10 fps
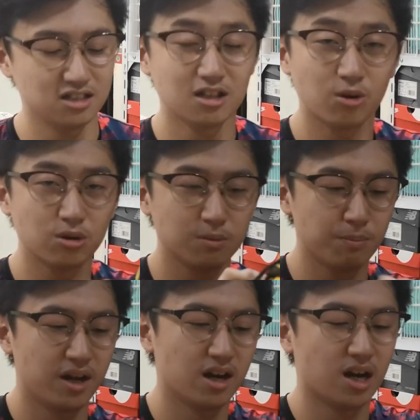It's an
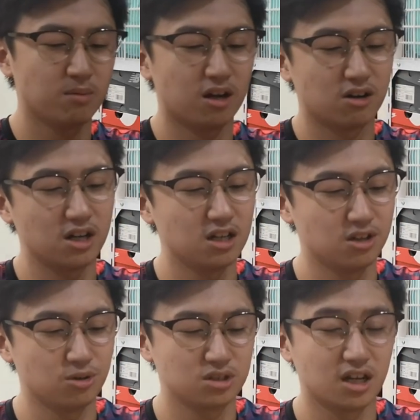old pair, I'm not really
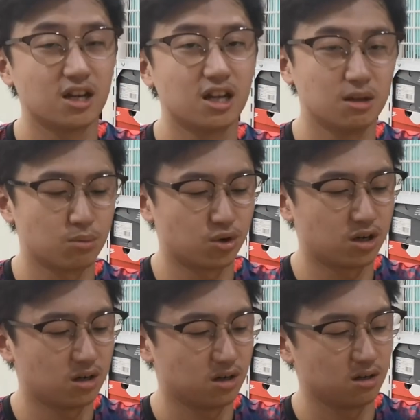using it
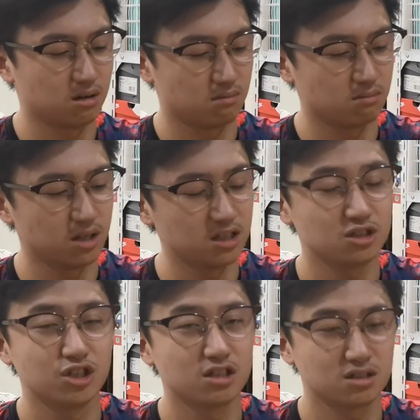anymore, but
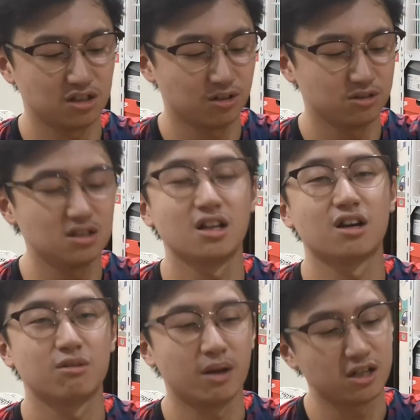it's just, you know,
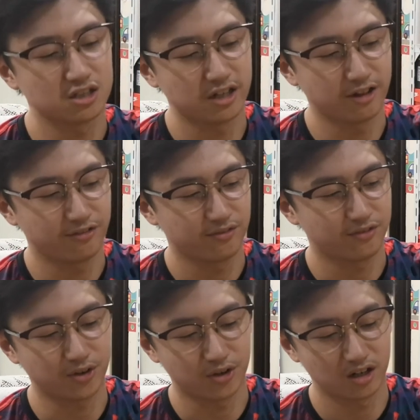sitting on my shelf
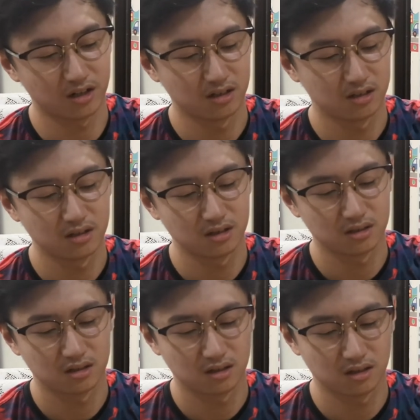for
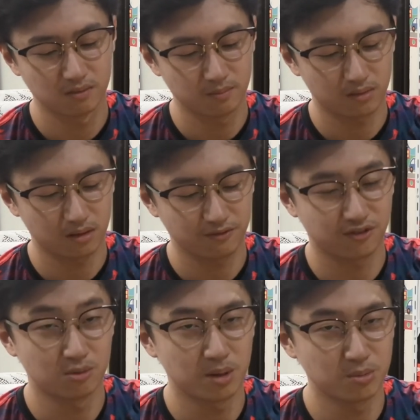
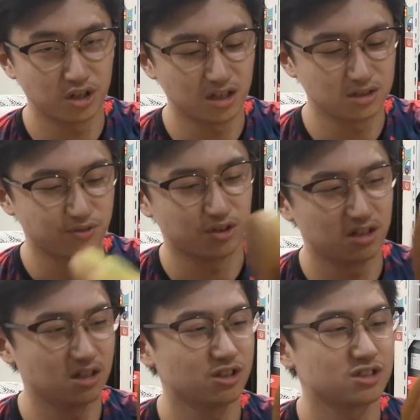memories,
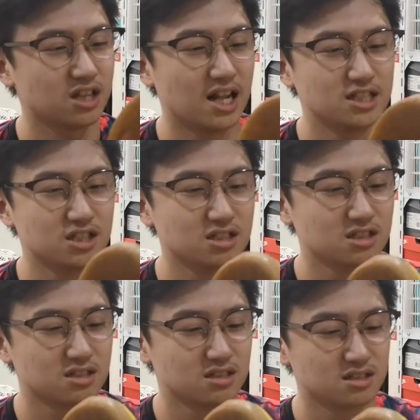for the nostalgia.
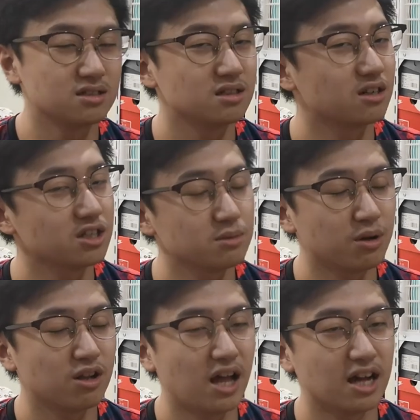Since the Chris
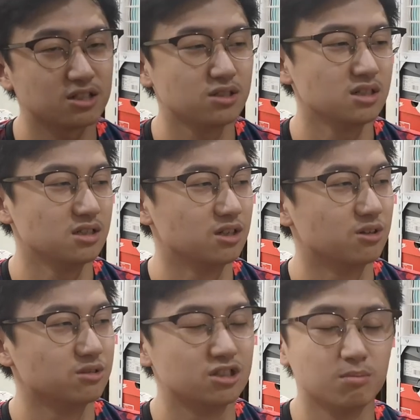Paul actually, you
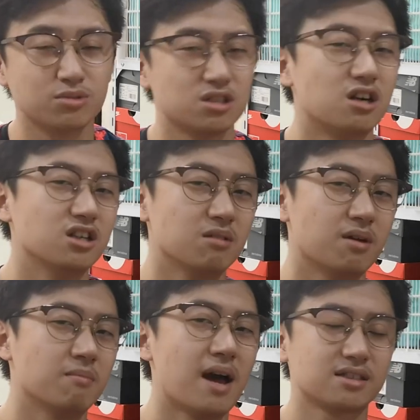know,
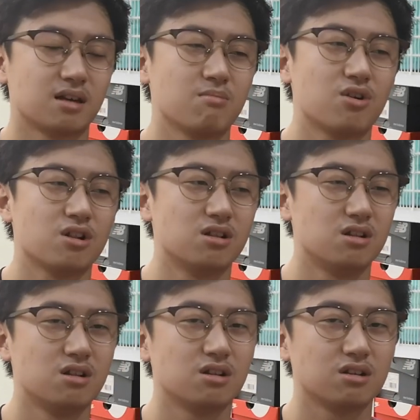jump-started my basketball
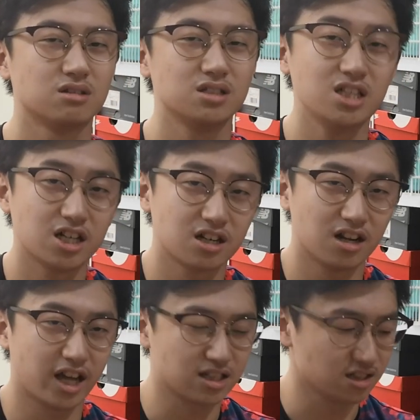sneaker
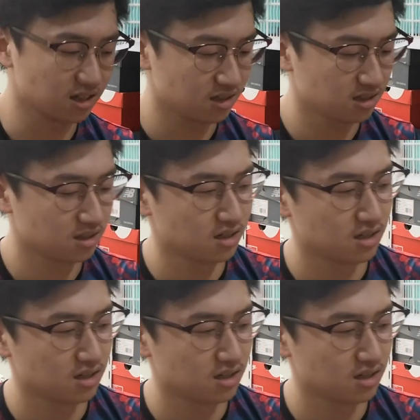collecting,